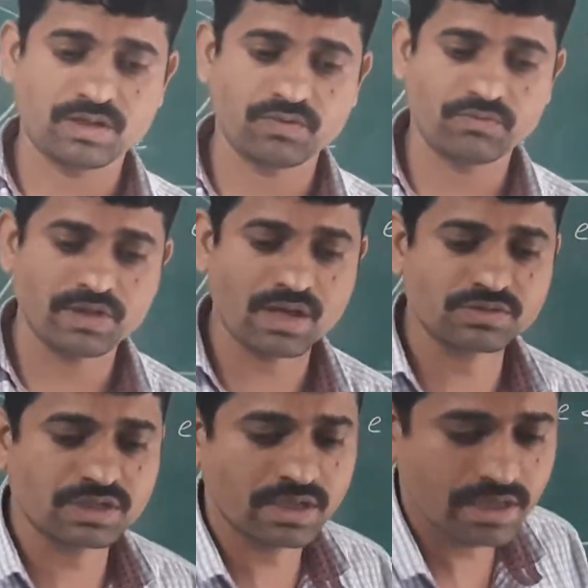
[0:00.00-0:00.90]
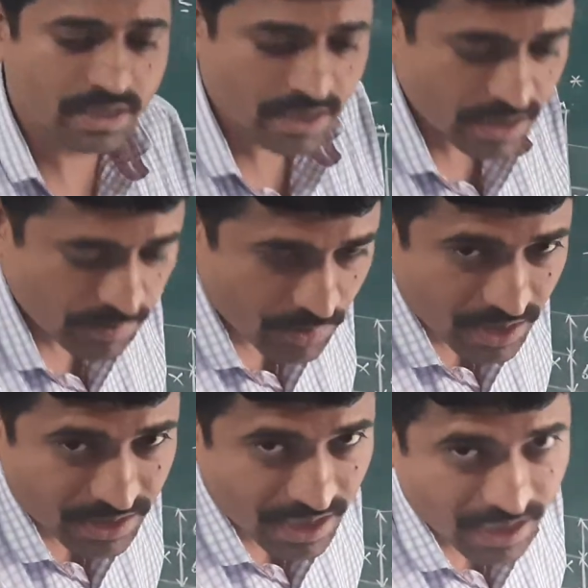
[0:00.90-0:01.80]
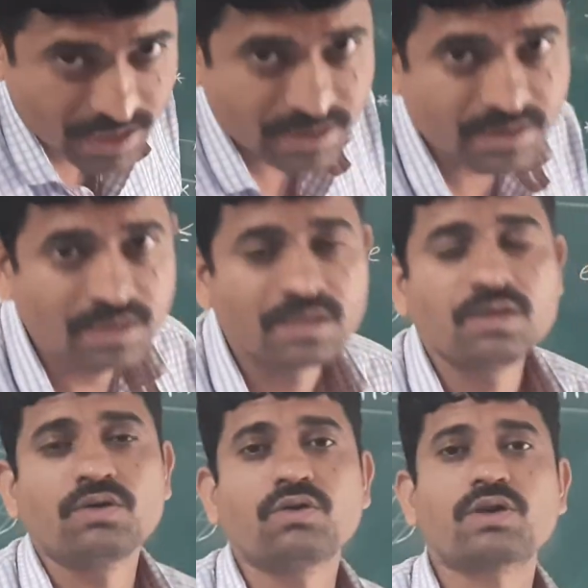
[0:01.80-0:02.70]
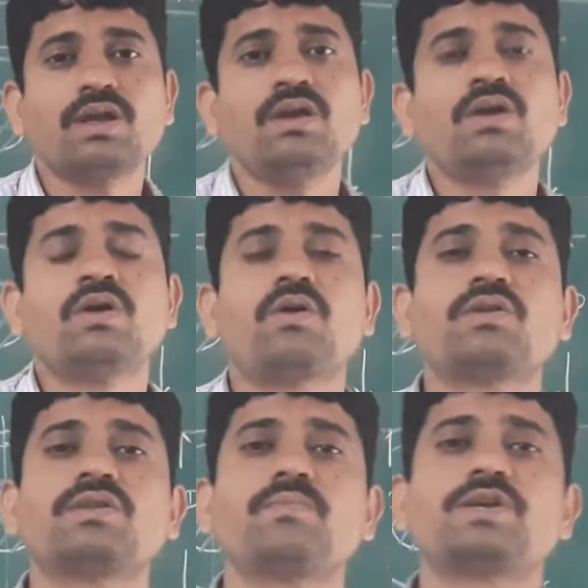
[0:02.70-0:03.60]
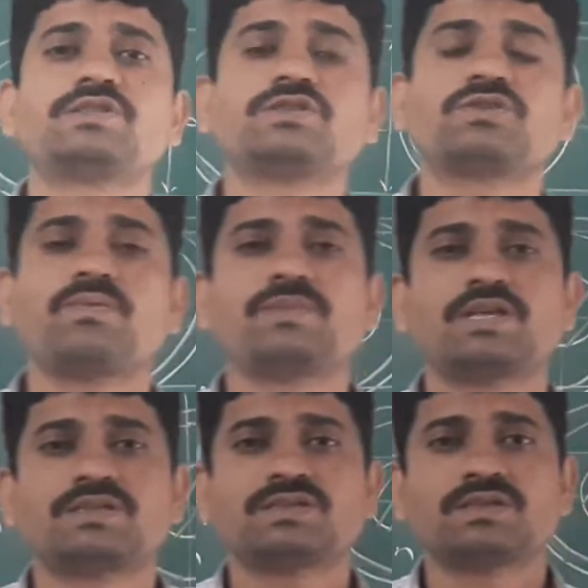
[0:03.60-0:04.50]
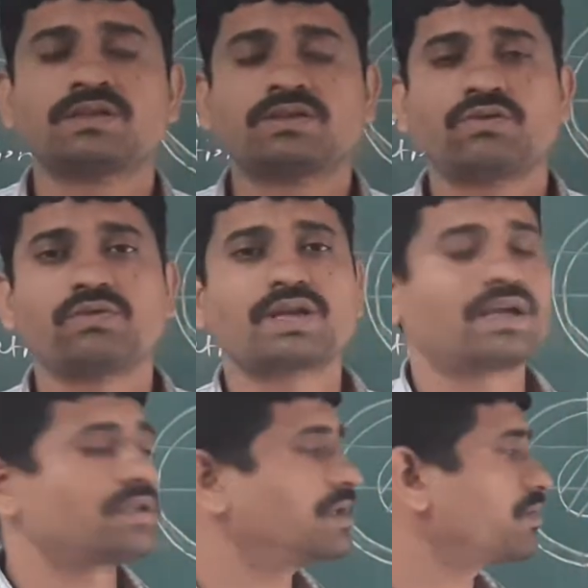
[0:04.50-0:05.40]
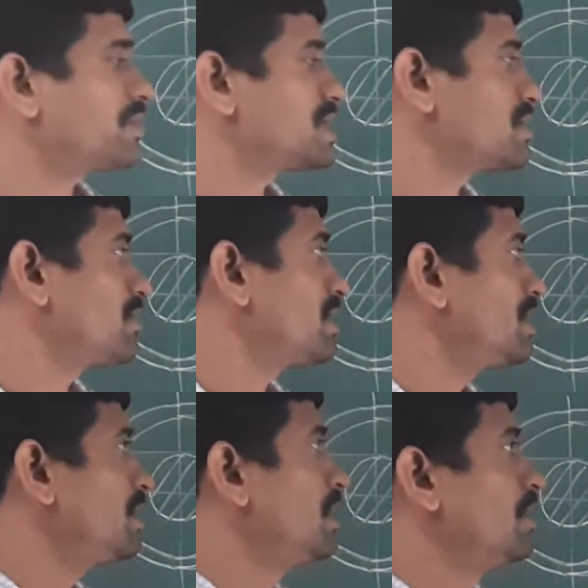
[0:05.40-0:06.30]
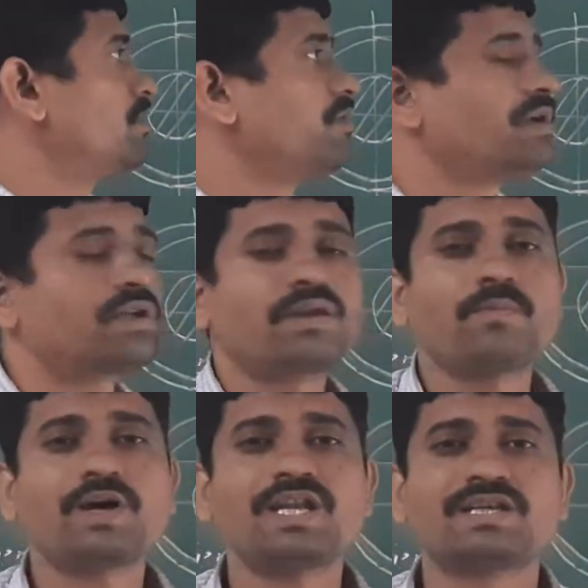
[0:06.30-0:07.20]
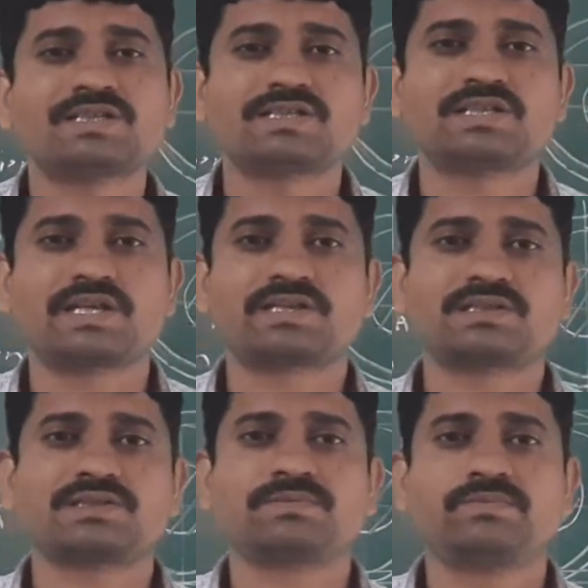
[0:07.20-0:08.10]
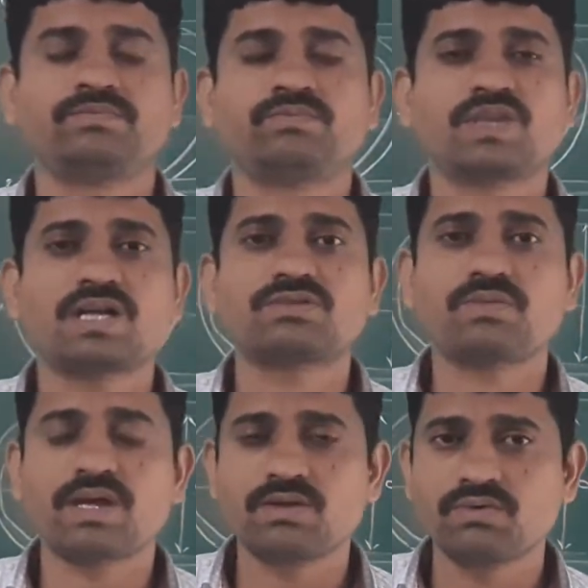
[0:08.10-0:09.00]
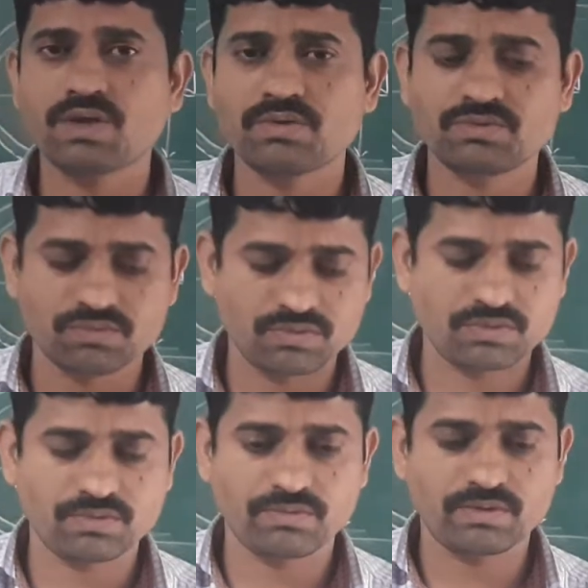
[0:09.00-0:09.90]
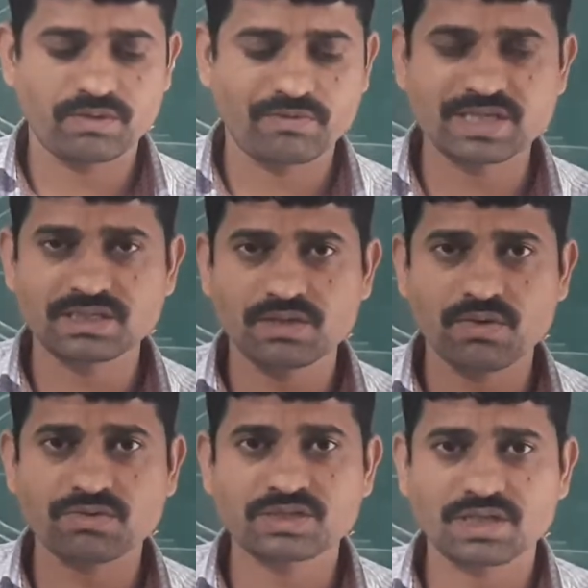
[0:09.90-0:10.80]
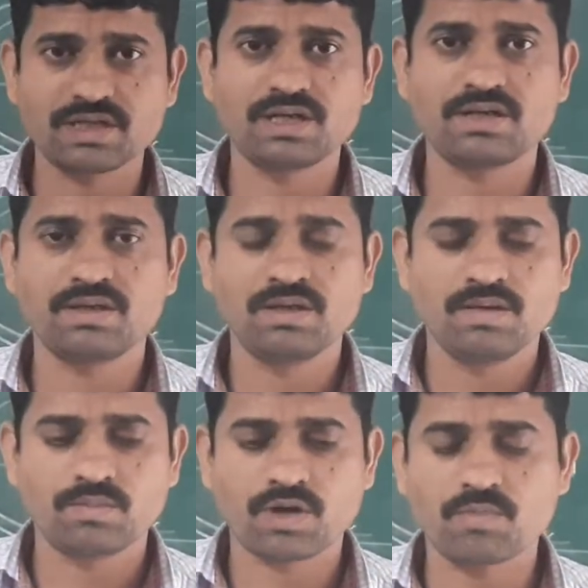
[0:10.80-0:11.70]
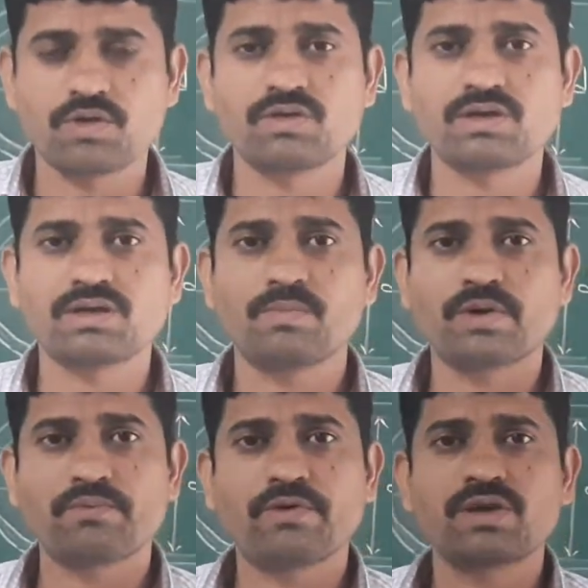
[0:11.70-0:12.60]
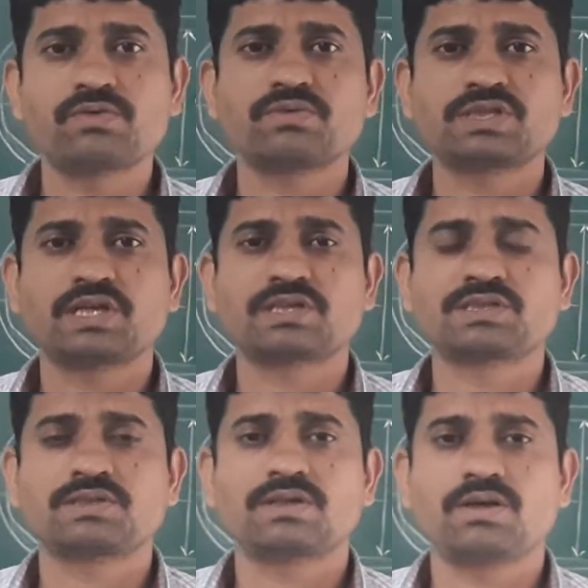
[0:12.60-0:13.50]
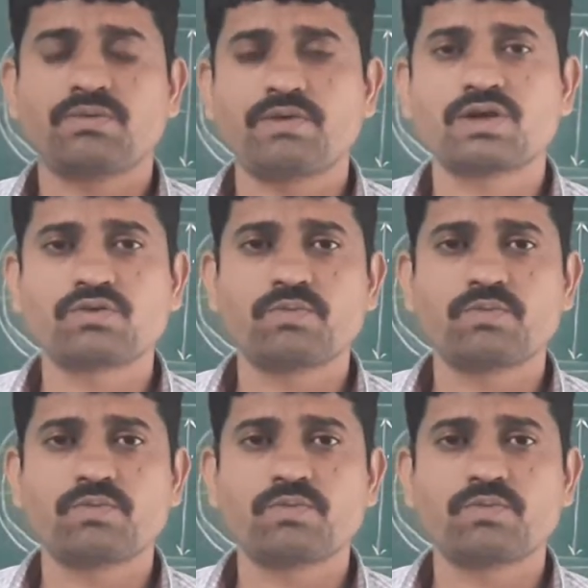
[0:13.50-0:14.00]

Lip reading: We have studied the different theories. Okay. On the basis of this, you will get the question in unit number 6. That's why you have to, once you have studied from unit number 1 to 6, 1 to